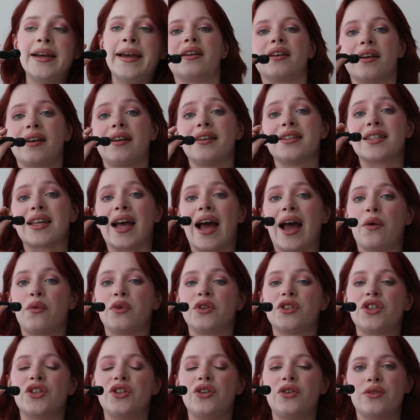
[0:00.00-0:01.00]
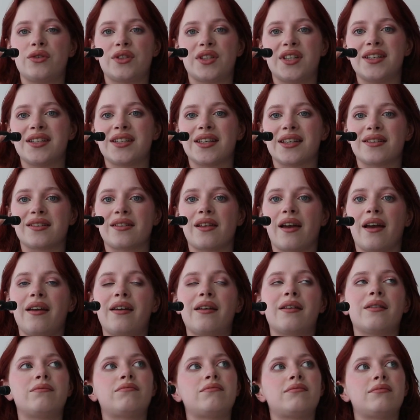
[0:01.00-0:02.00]
because I want to use this as
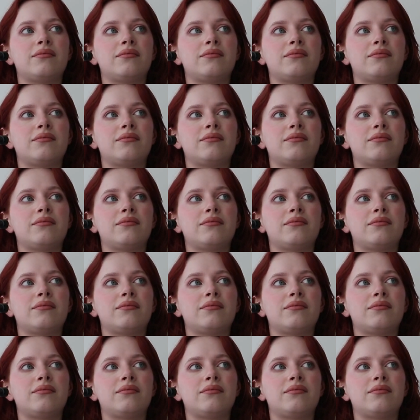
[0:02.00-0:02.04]
like